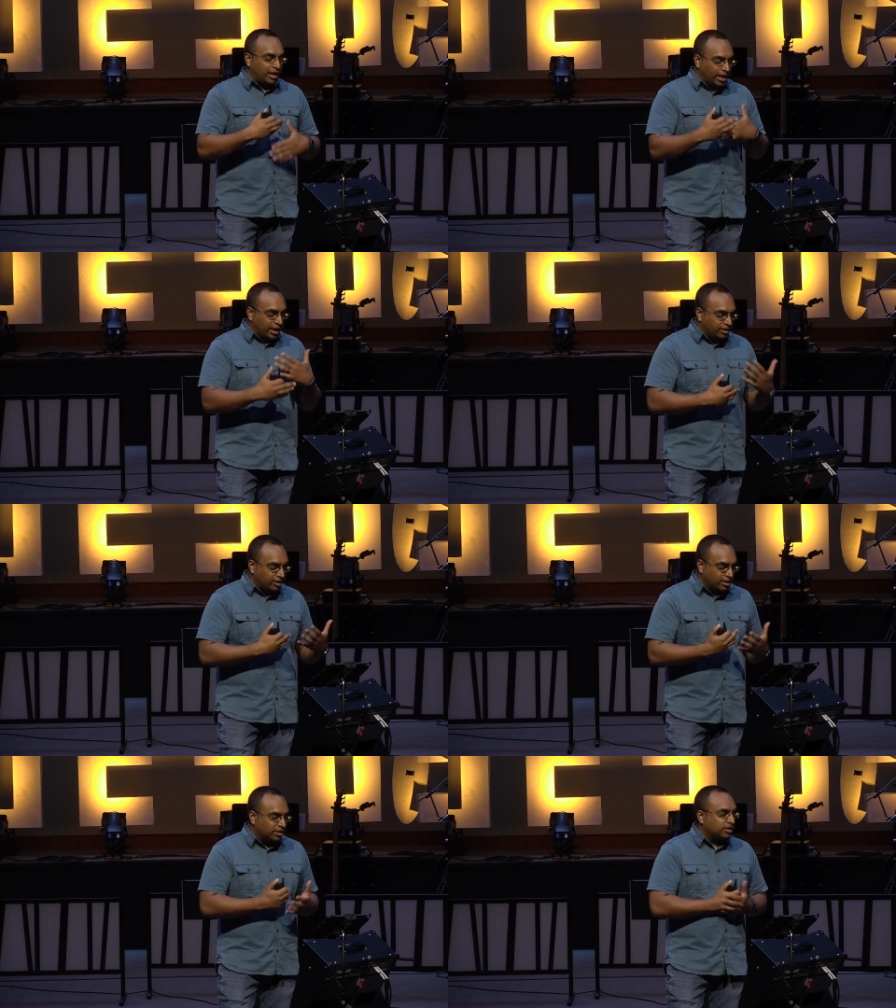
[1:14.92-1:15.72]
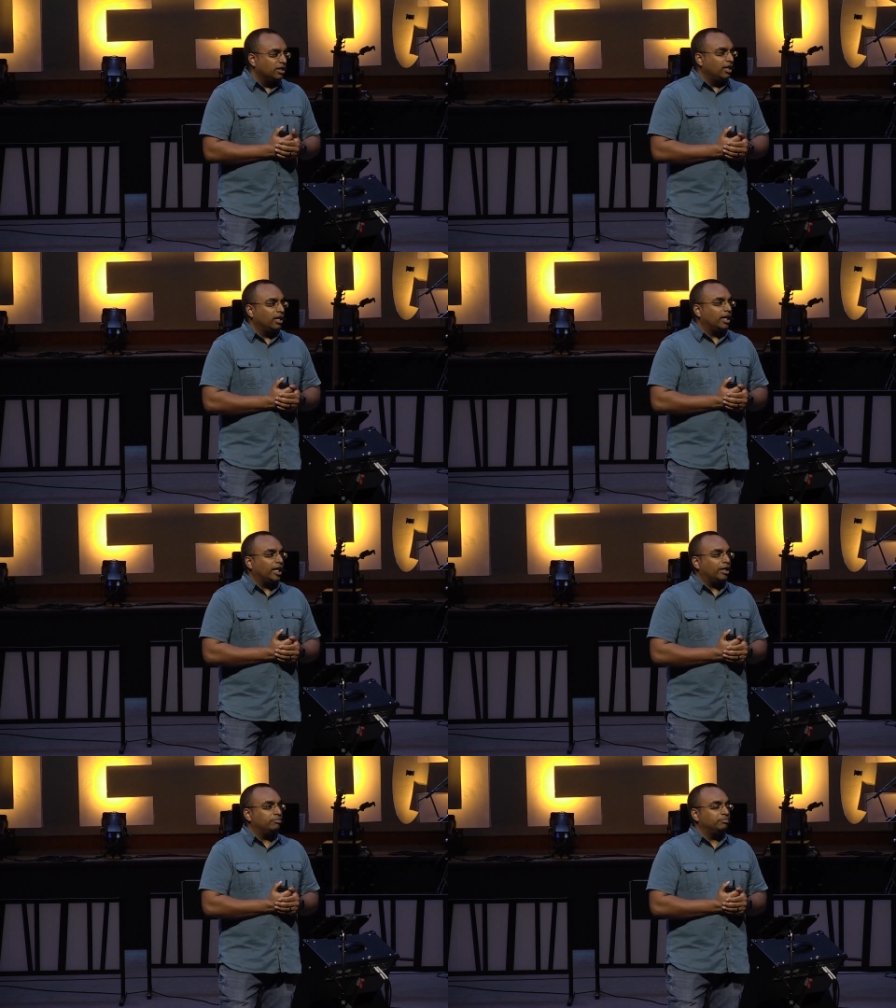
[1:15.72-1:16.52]
had this
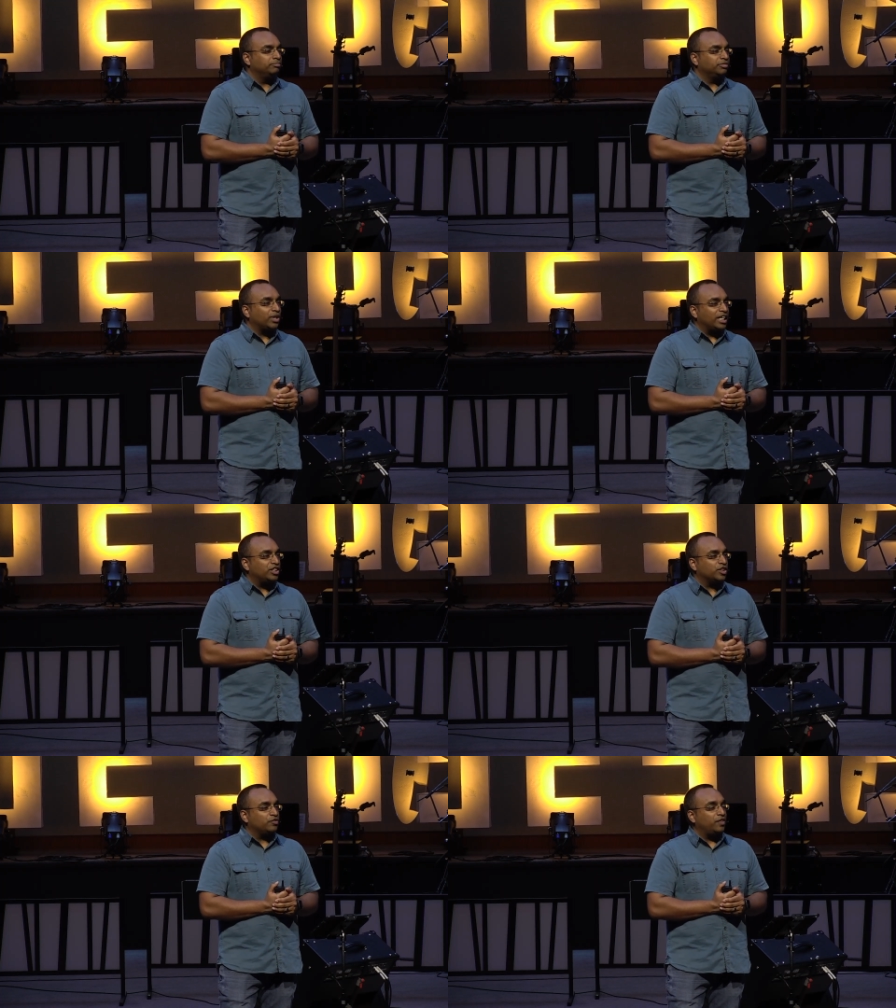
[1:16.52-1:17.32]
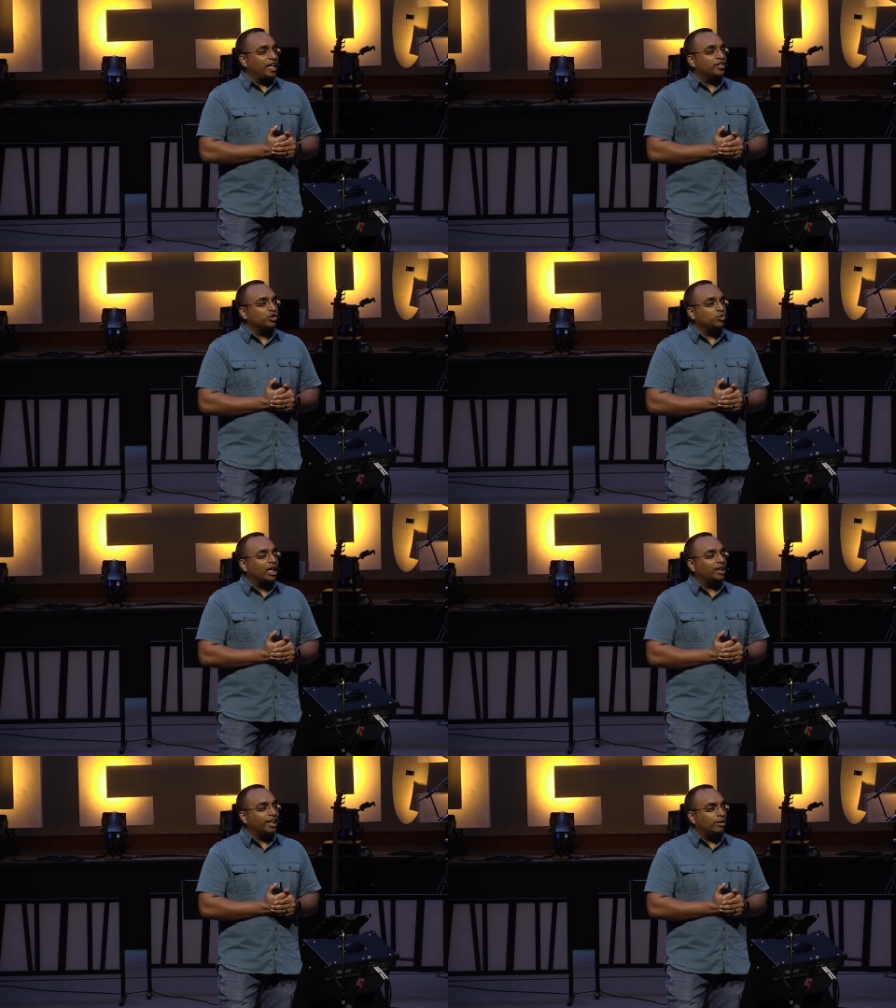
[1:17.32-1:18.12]
crisis of faith as
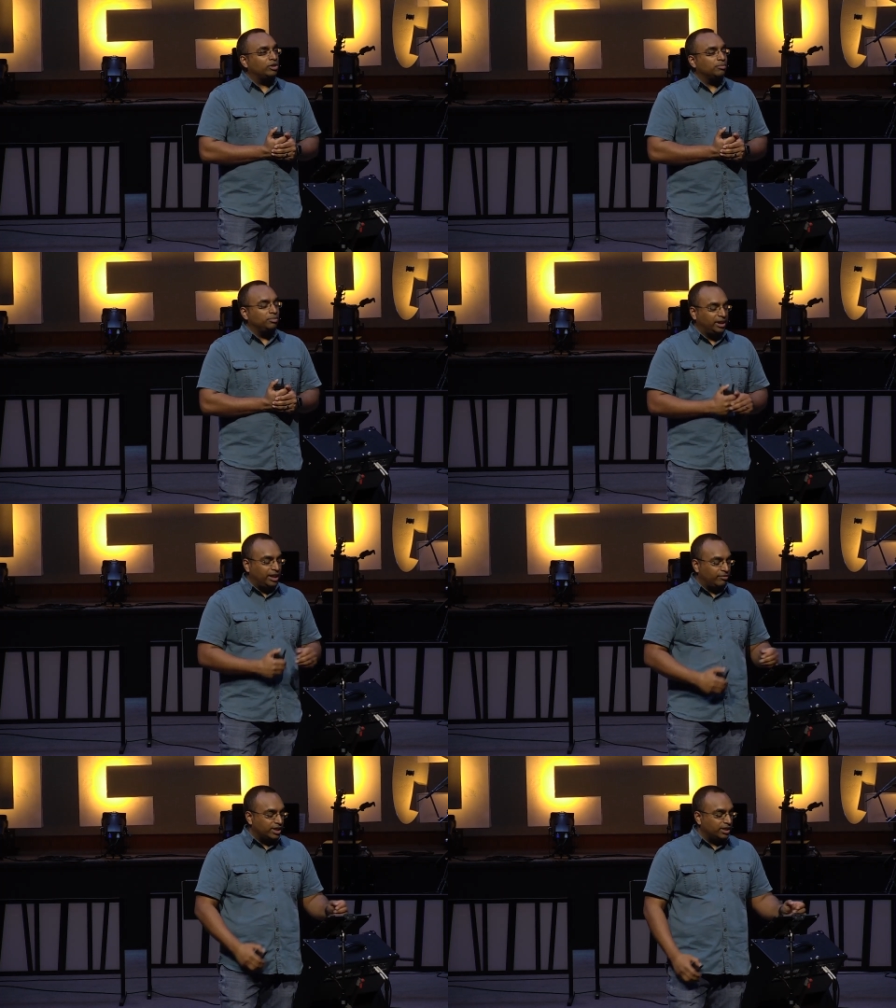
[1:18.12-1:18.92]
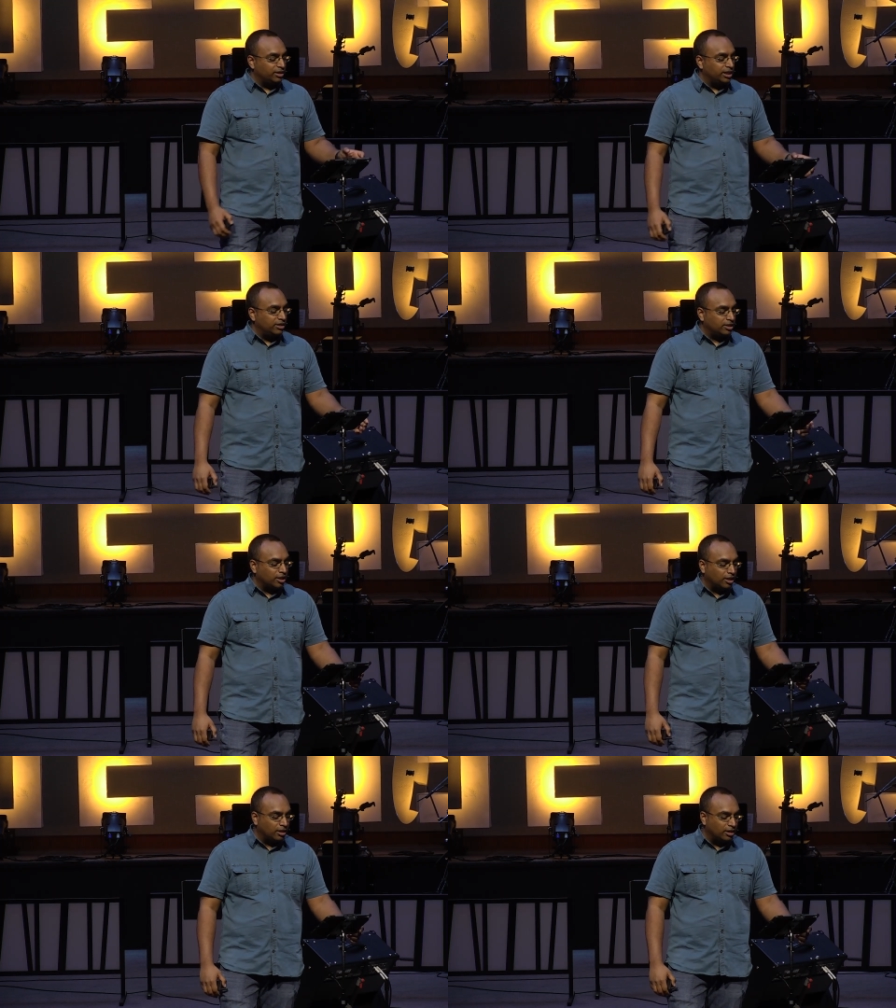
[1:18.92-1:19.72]
well, unable to believe until he
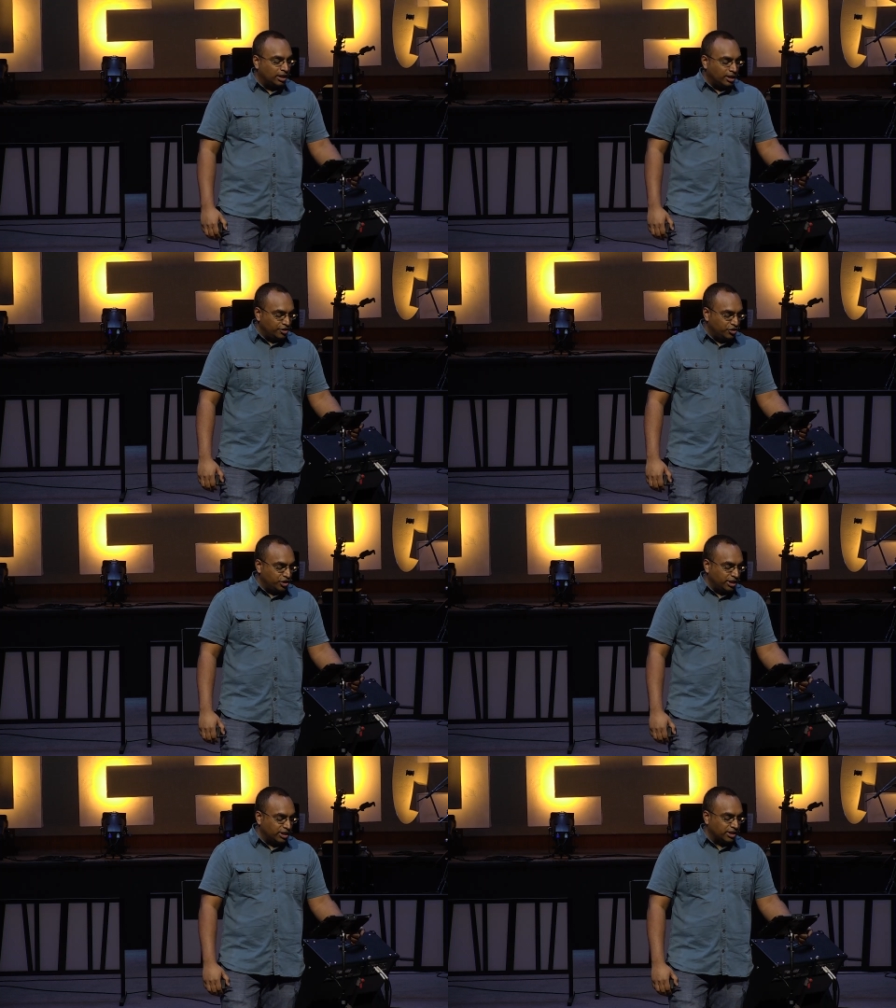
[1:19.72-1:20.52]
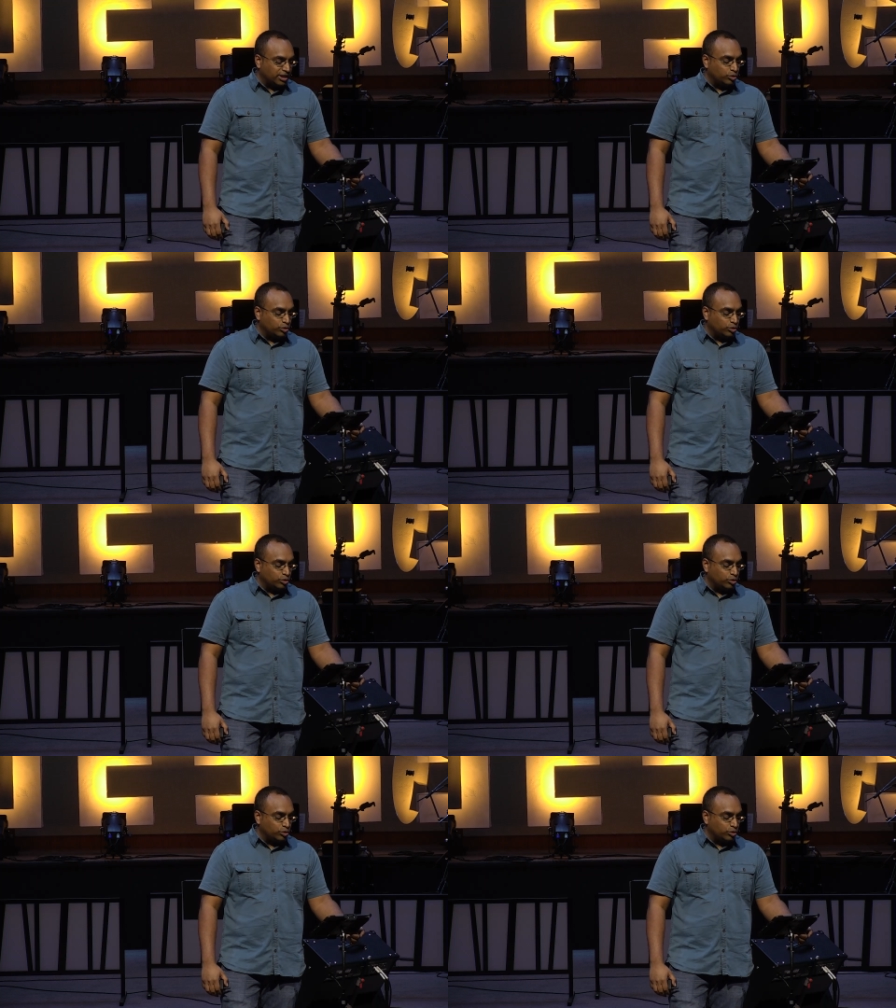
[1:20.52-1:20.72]
saw Jesus.